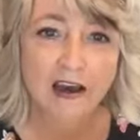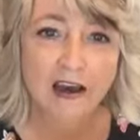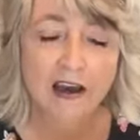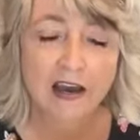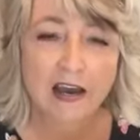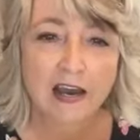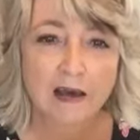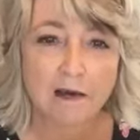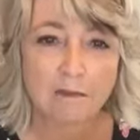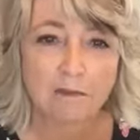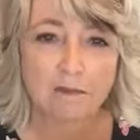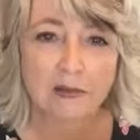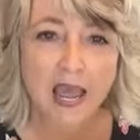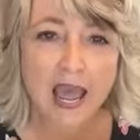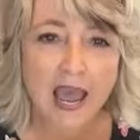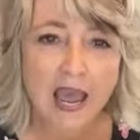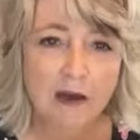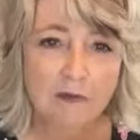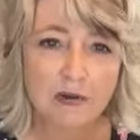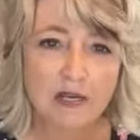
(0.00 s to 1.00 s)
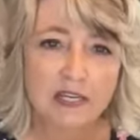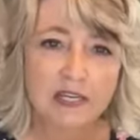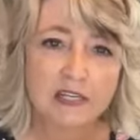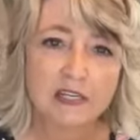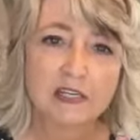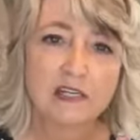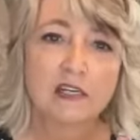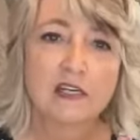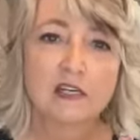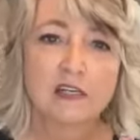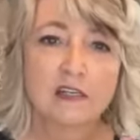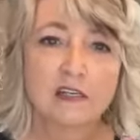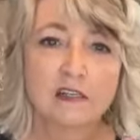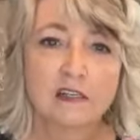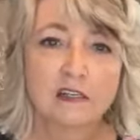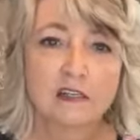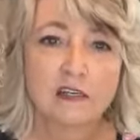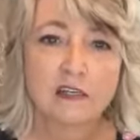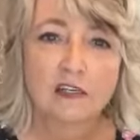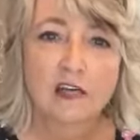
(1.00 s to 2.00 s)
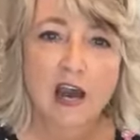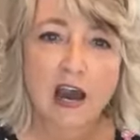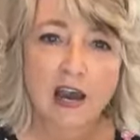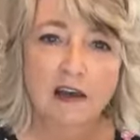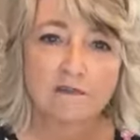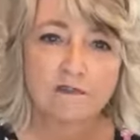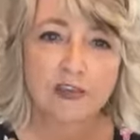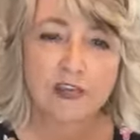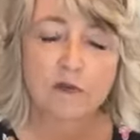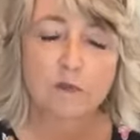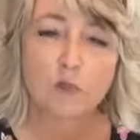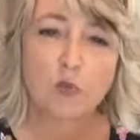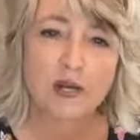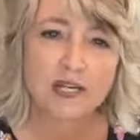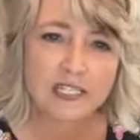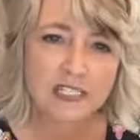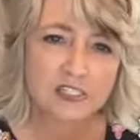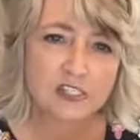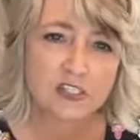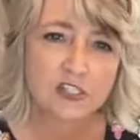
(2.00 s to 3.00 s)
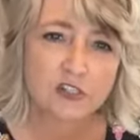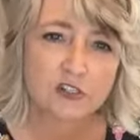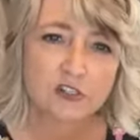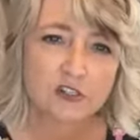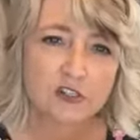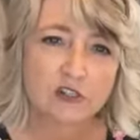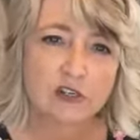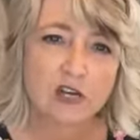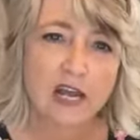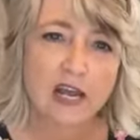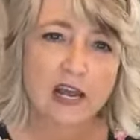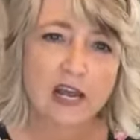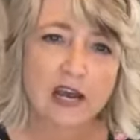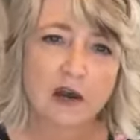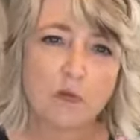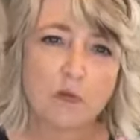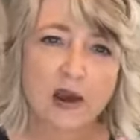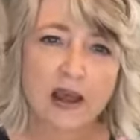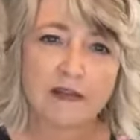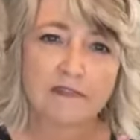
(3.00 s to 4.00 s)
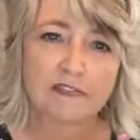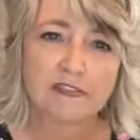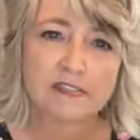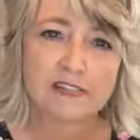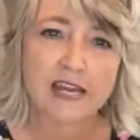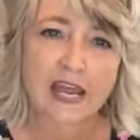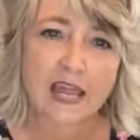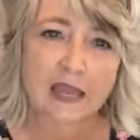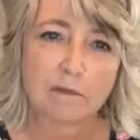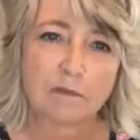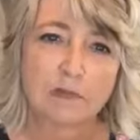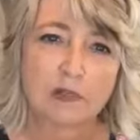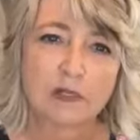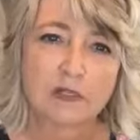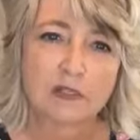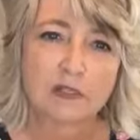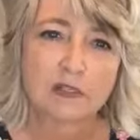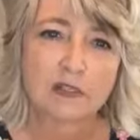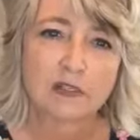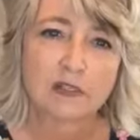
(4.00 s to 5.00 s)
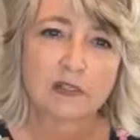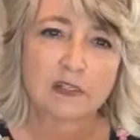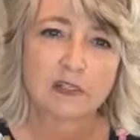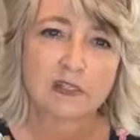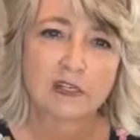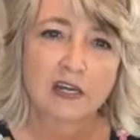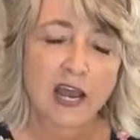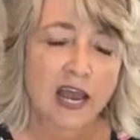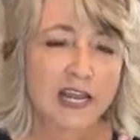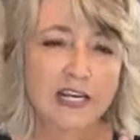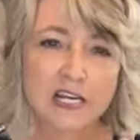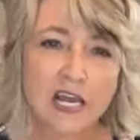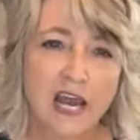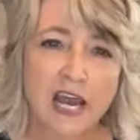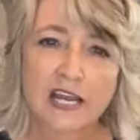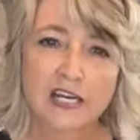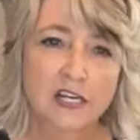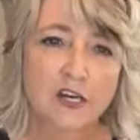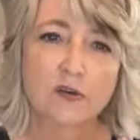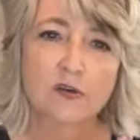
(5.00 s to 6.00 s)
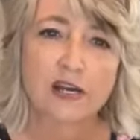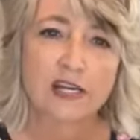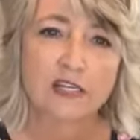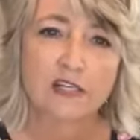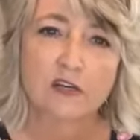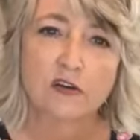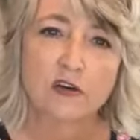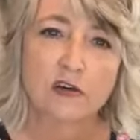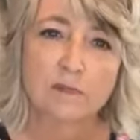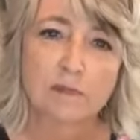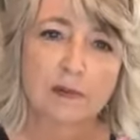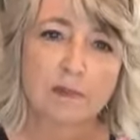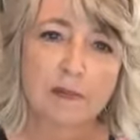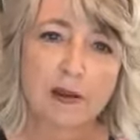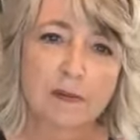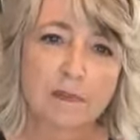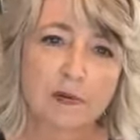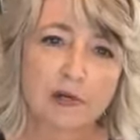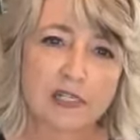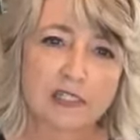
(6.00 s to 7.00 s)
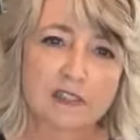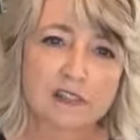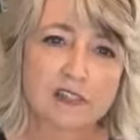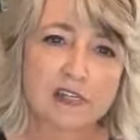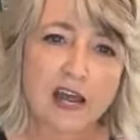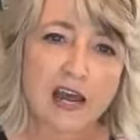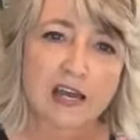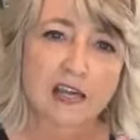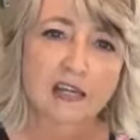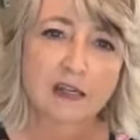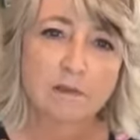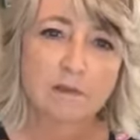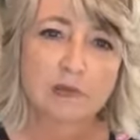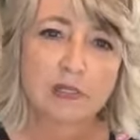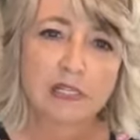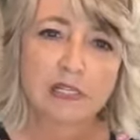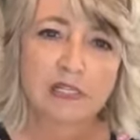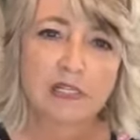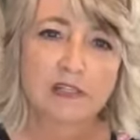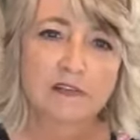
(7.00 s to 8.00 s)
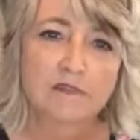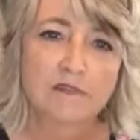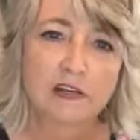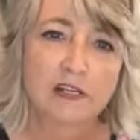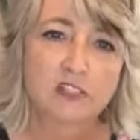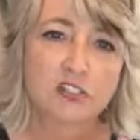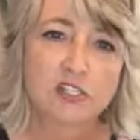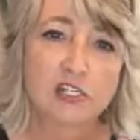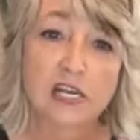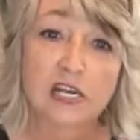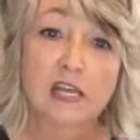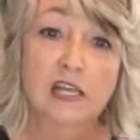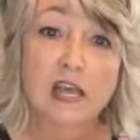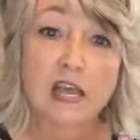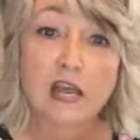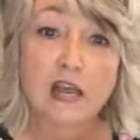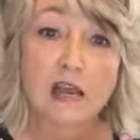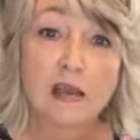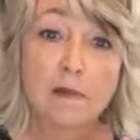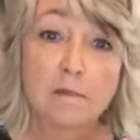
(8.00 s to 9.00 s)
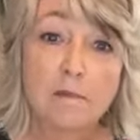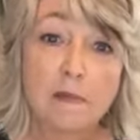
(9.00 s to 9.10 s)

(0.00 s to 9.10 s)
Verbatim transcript: Now, um, Howie Coffee, what is your uh, wife's name? I, I know I know it, but my brain's not completely functioning.